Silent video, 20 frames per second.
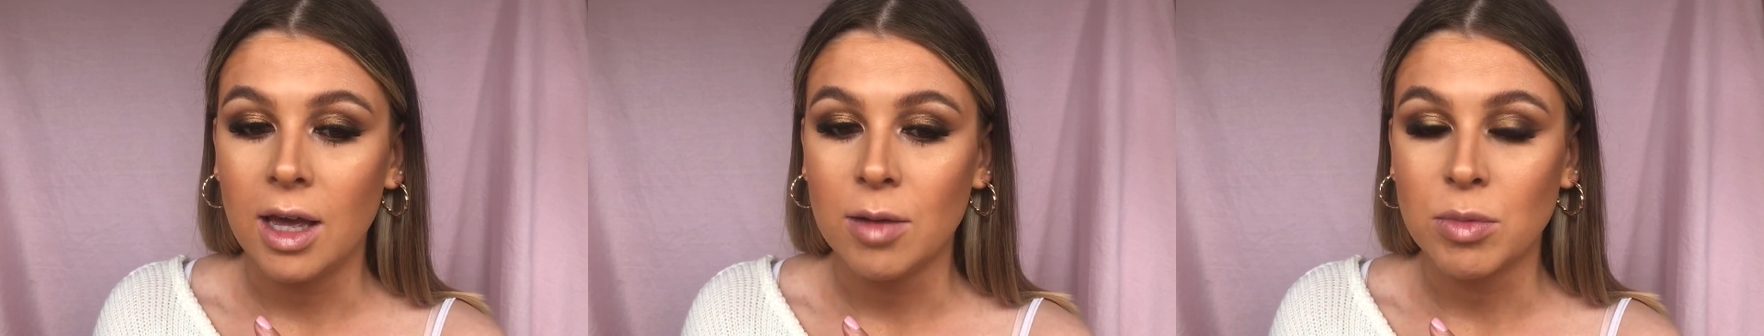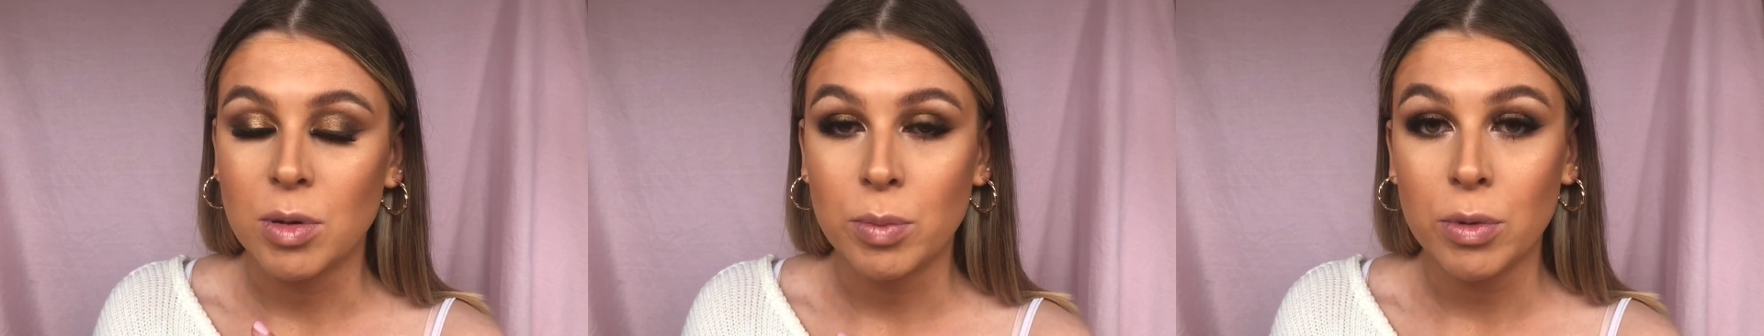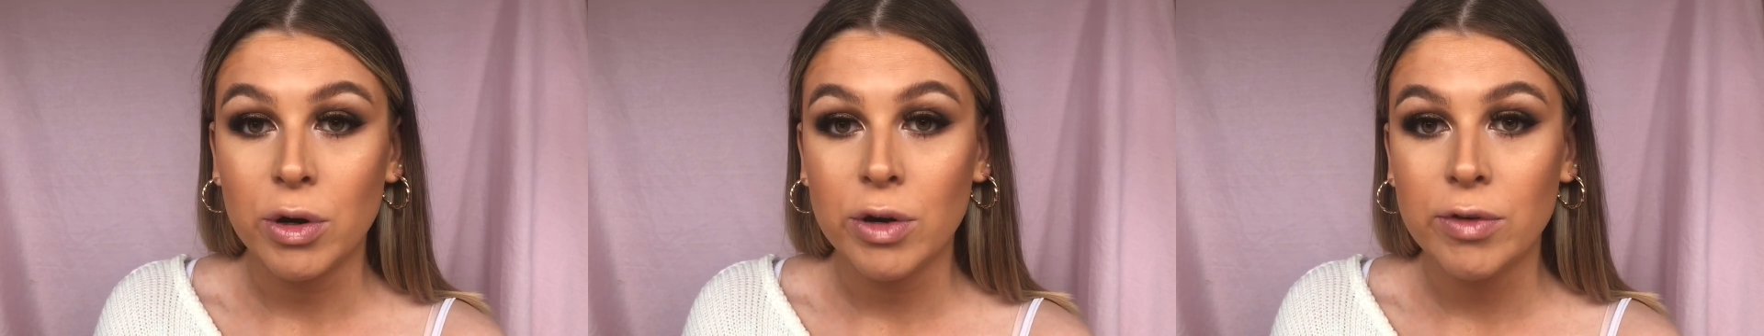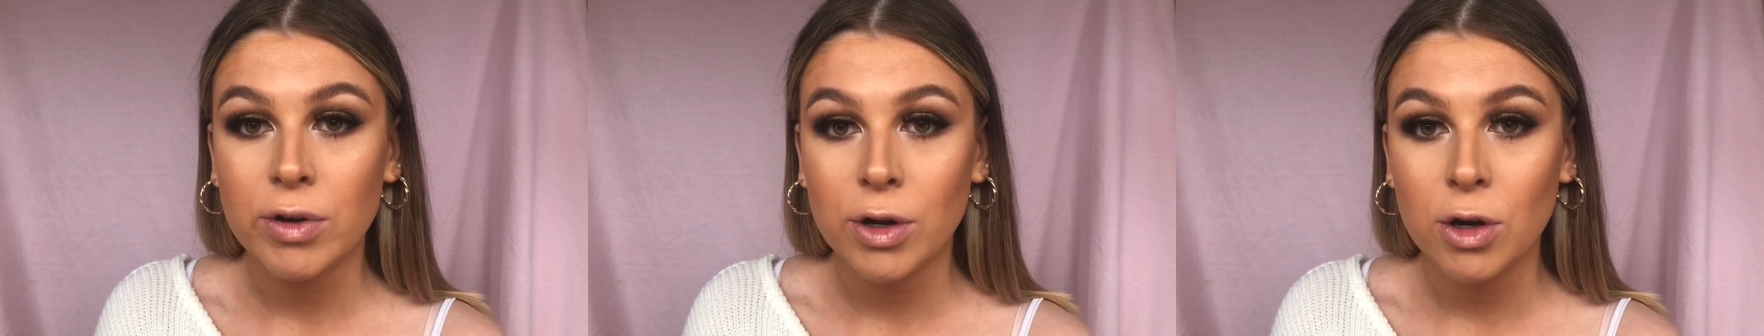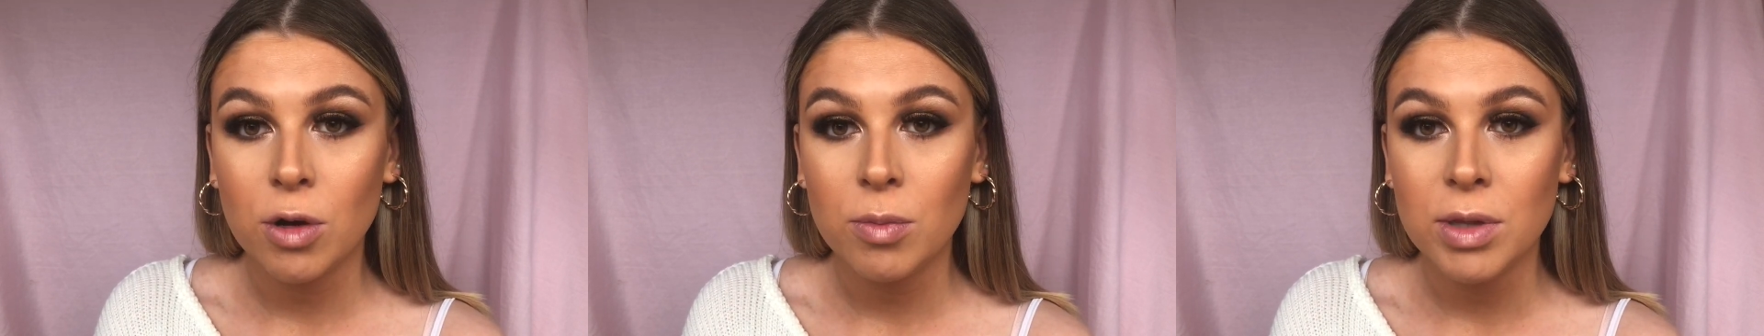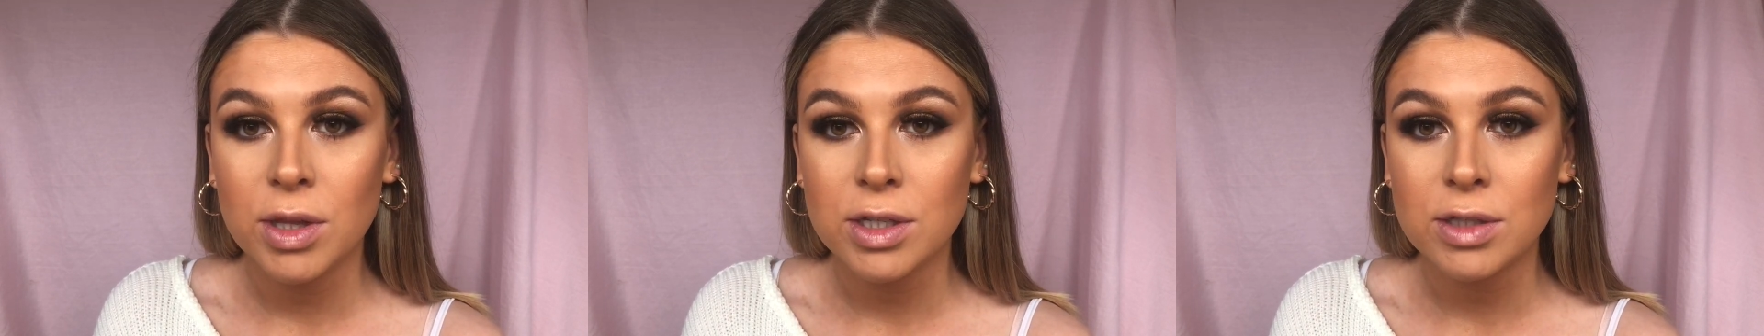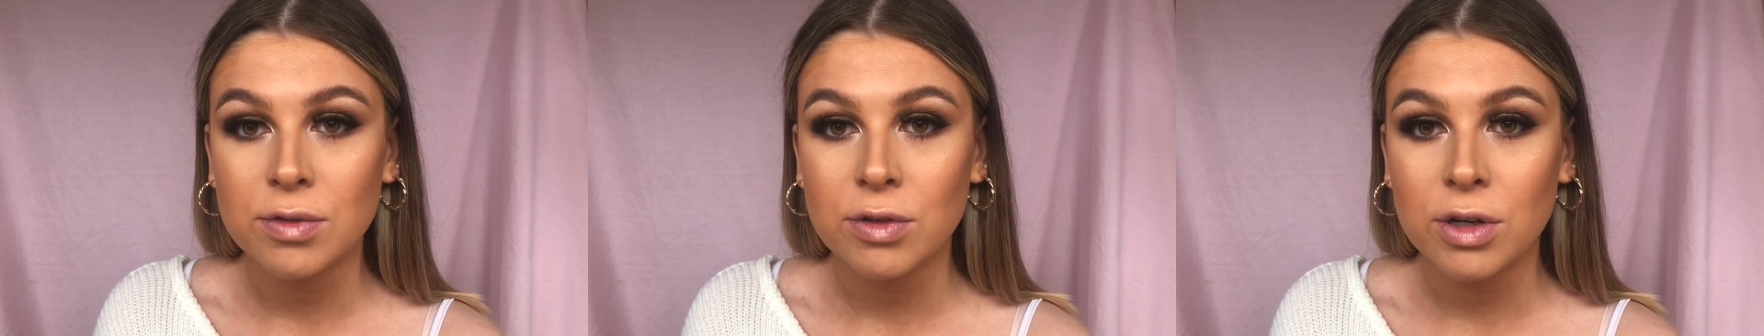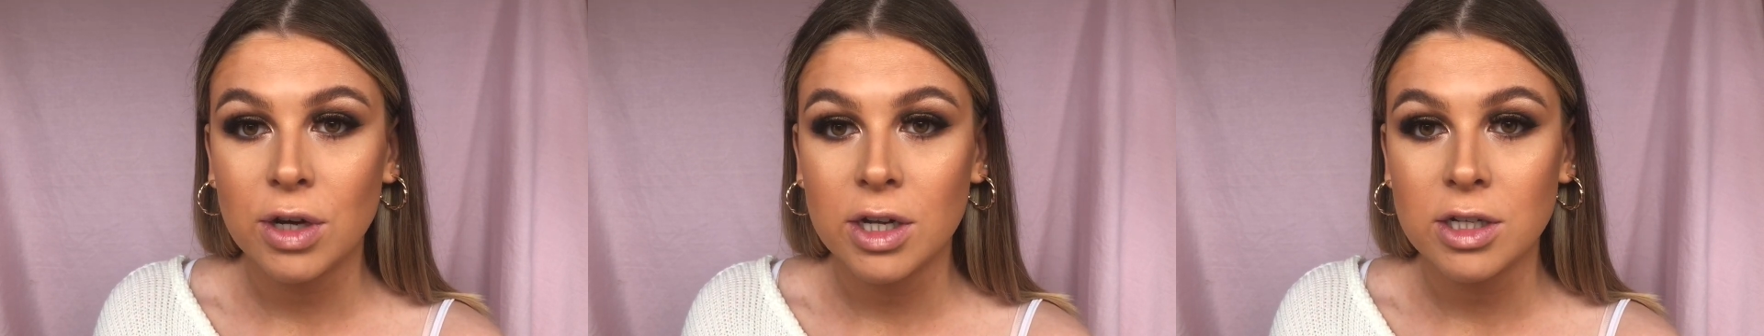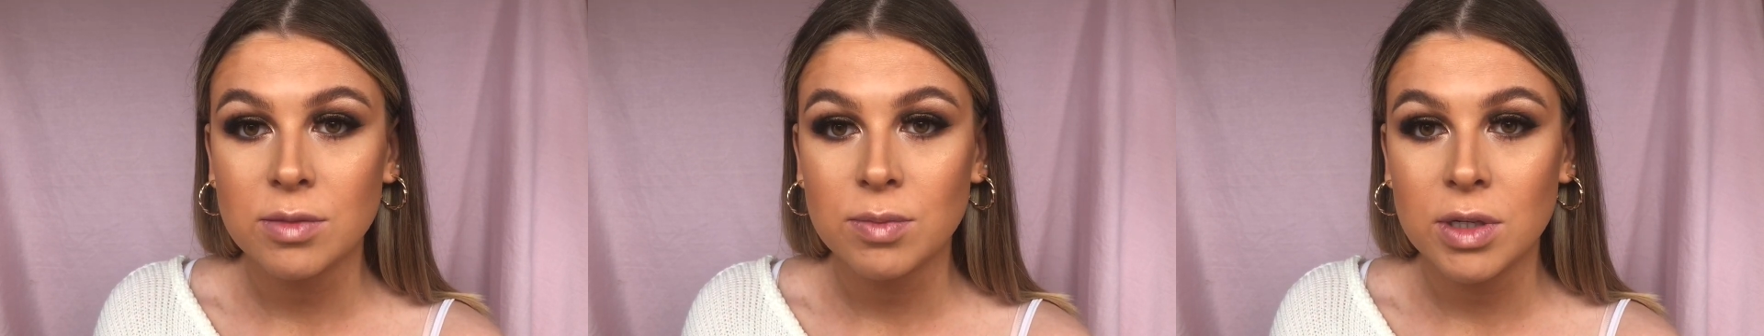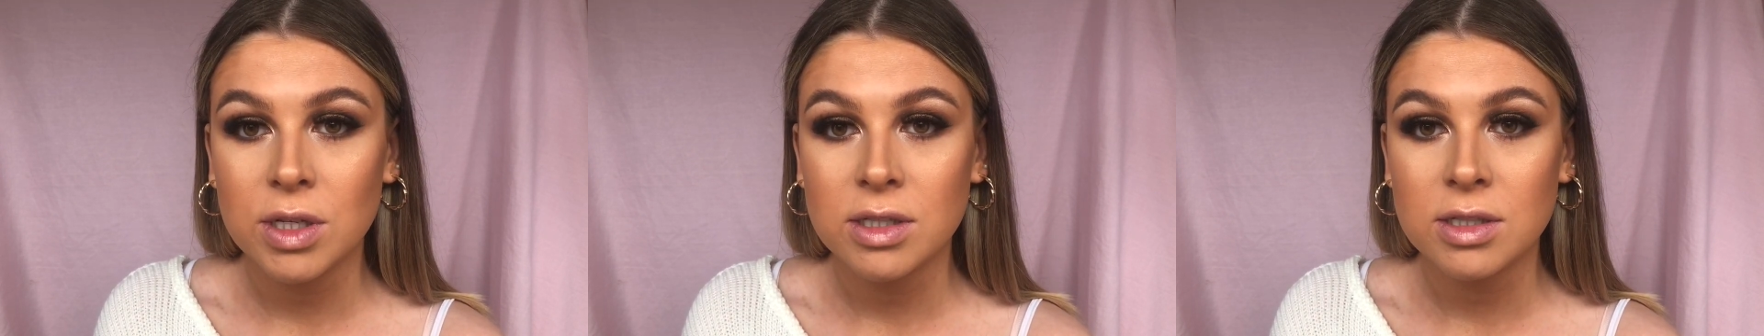My boyfriend got me this for
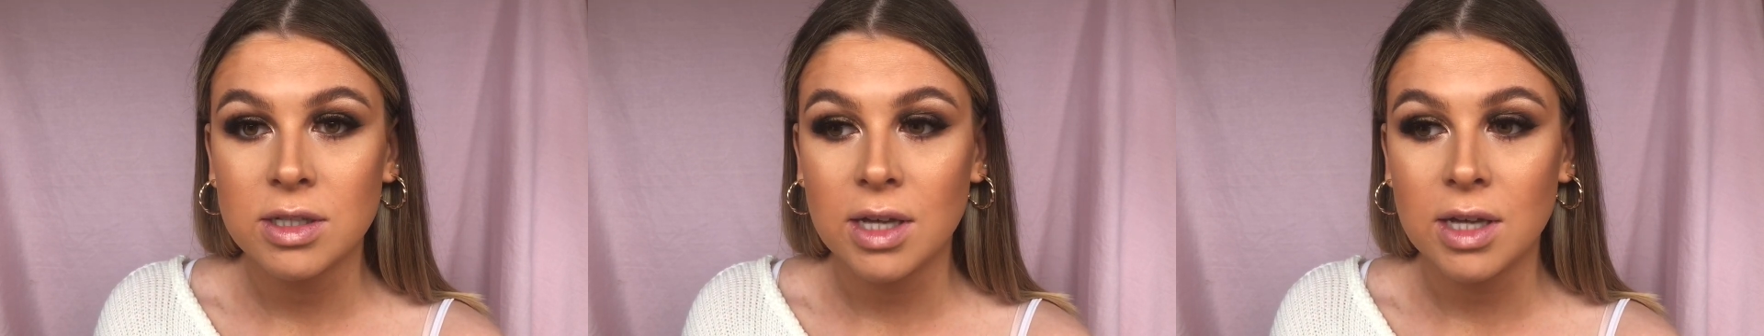Christmas